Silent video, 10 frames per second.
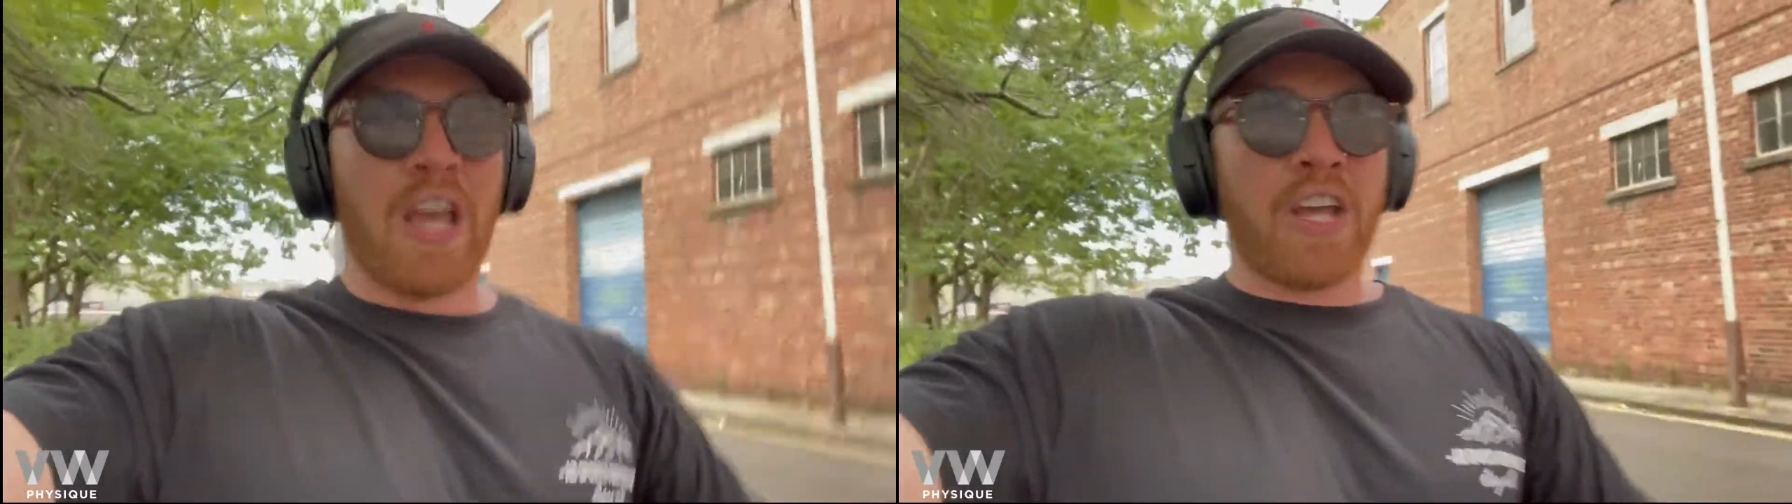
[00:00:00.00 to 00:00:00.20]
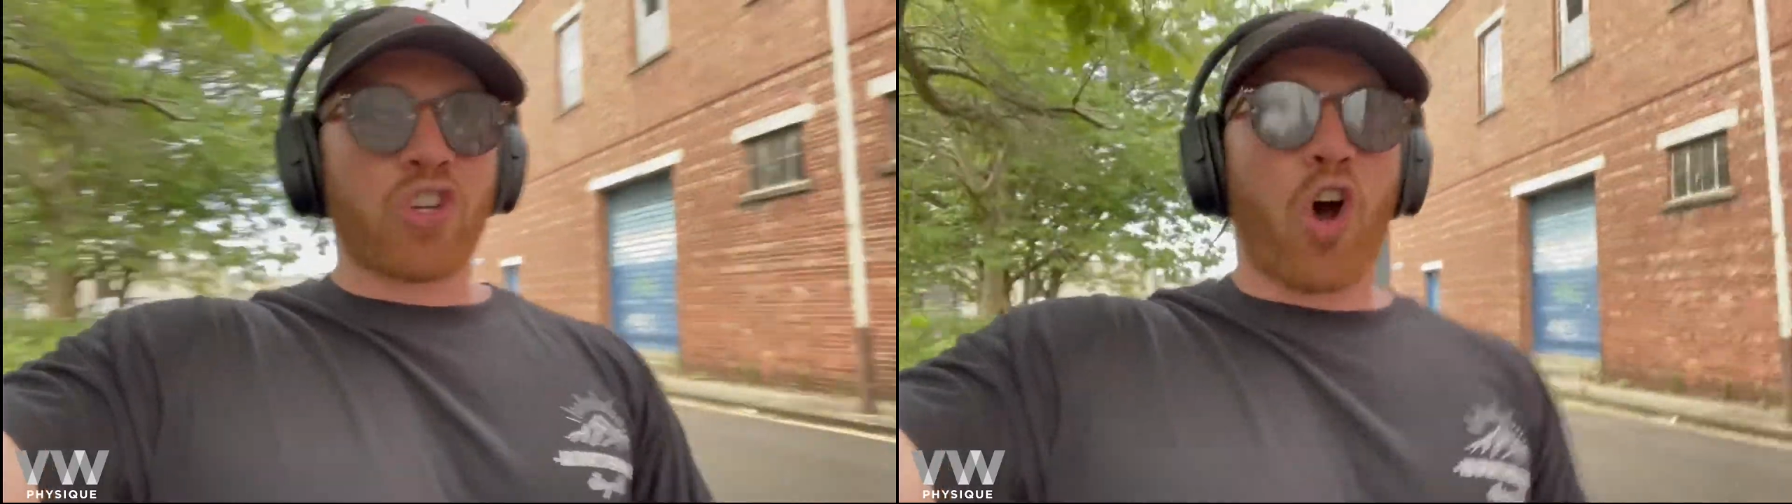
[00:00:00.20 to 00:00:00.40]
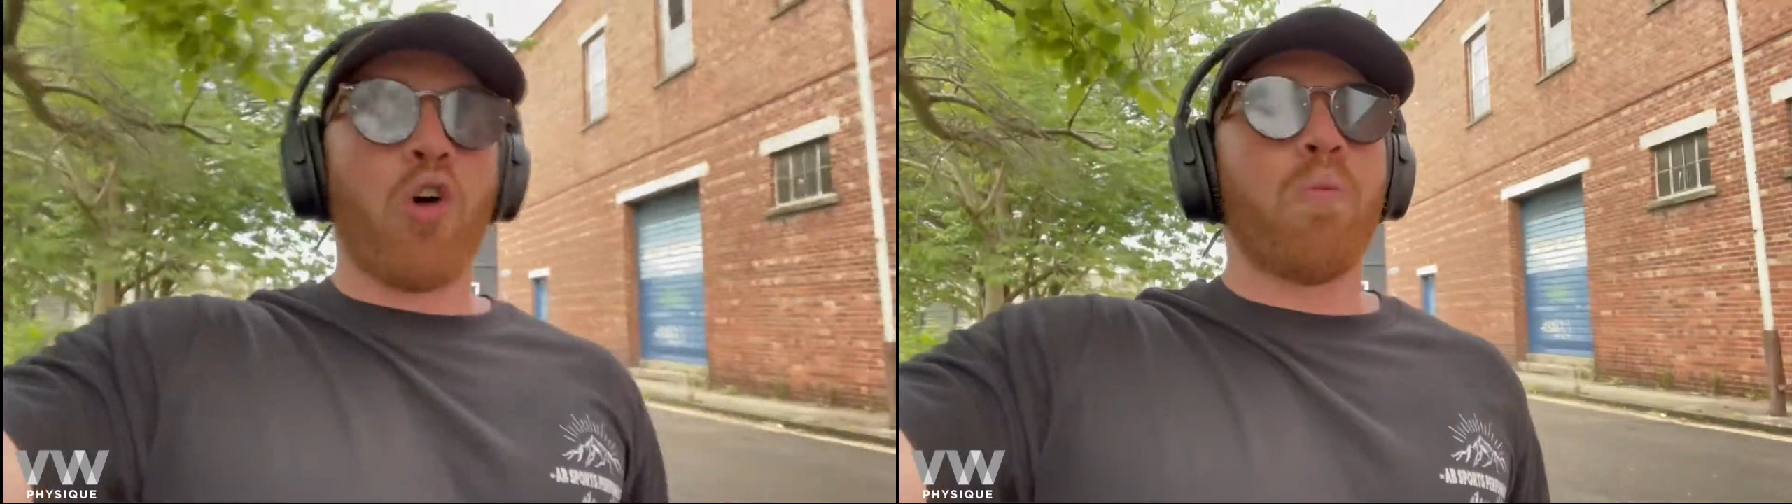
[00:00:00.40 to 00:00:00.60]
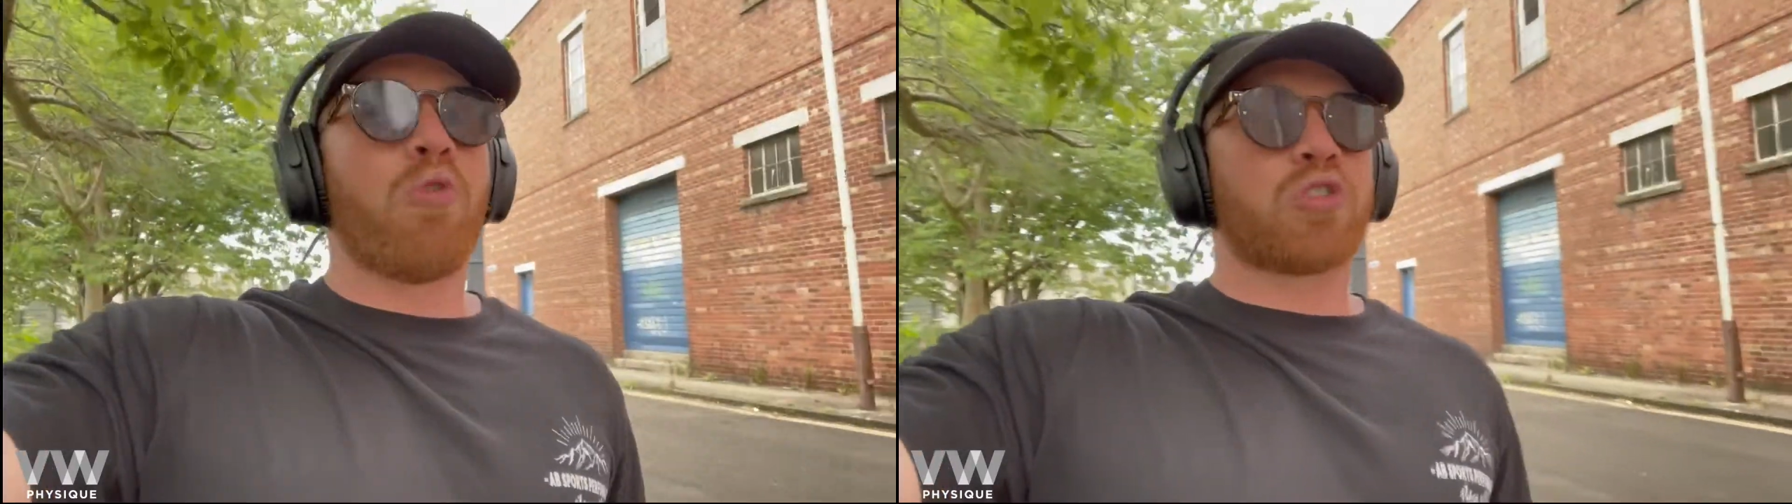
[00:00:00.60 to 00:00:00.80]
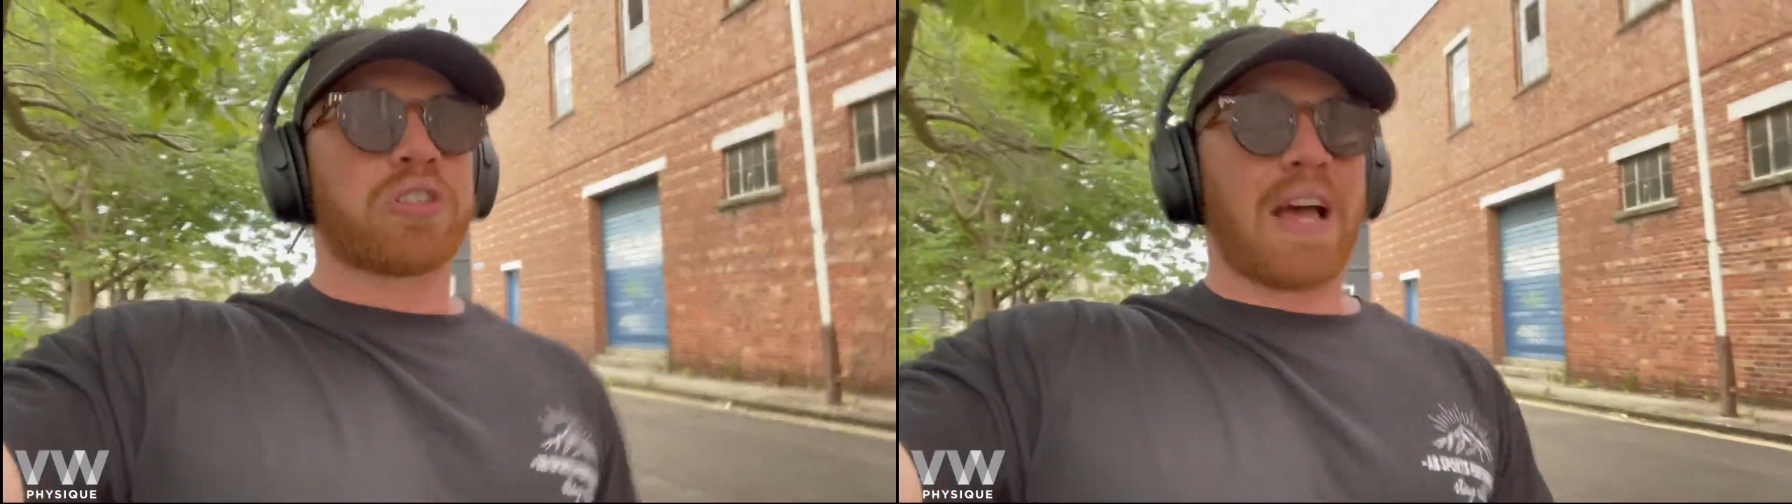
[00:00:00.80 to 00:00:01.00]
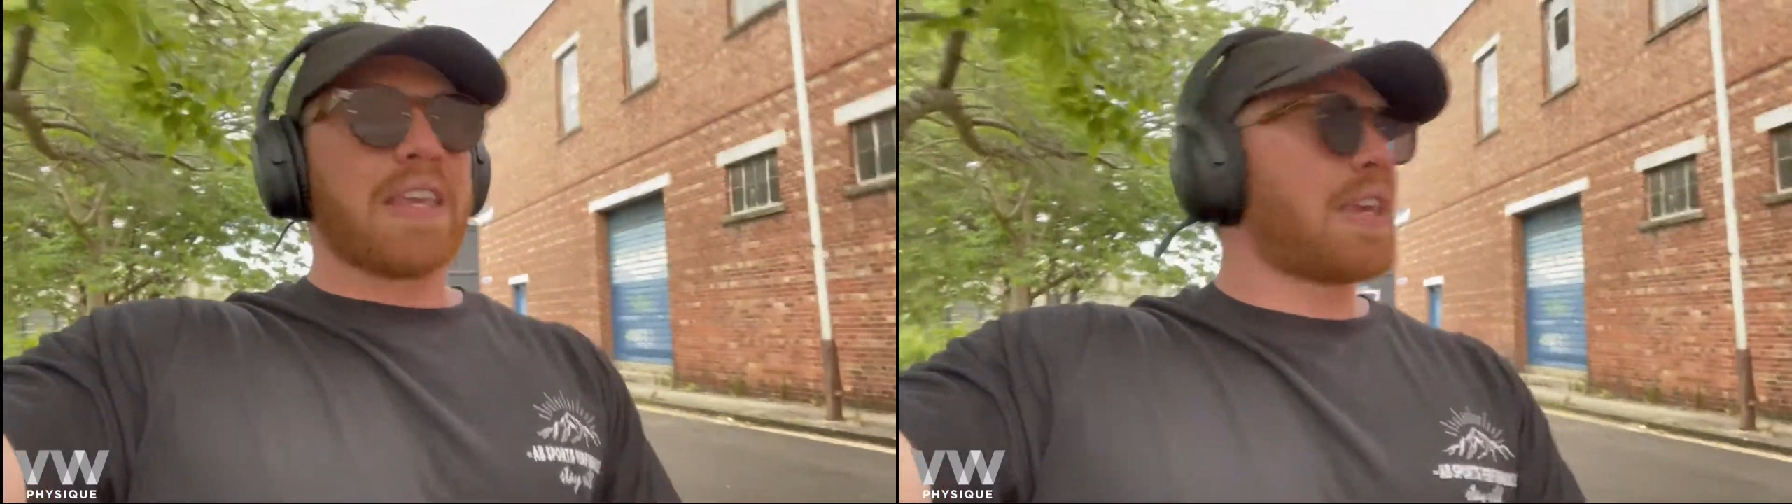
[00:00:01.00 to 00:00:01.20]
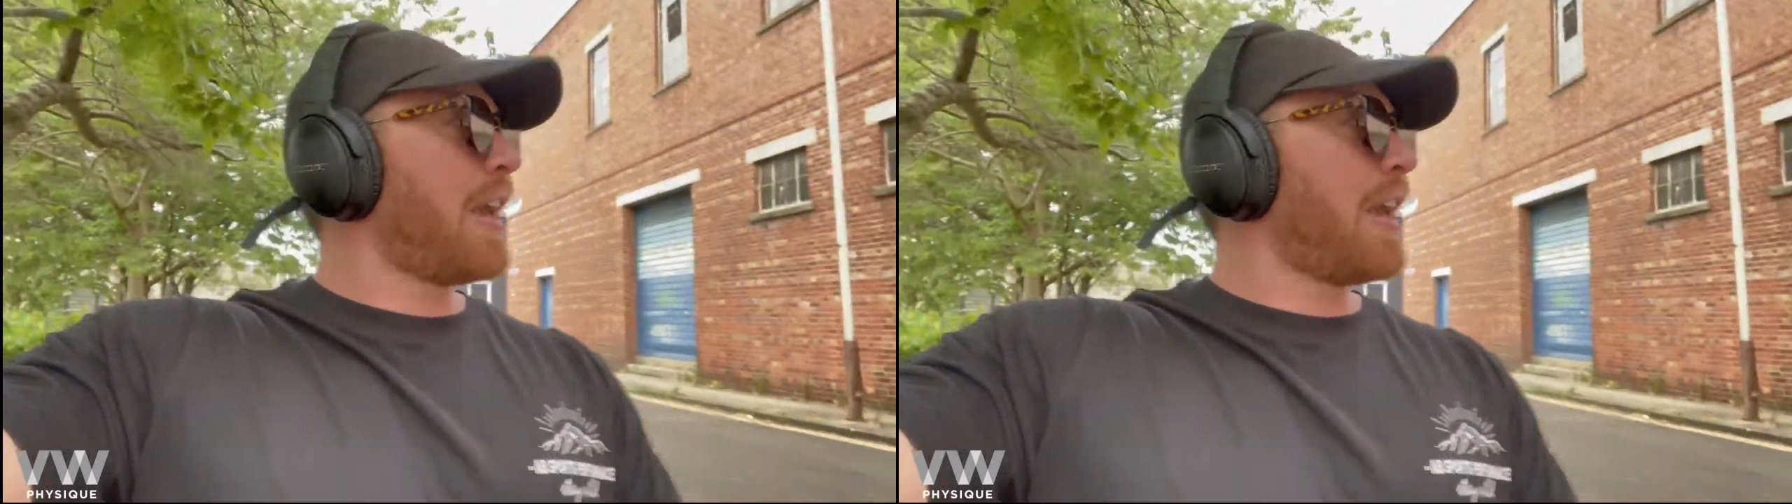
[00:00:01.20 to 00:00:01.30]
It's almost like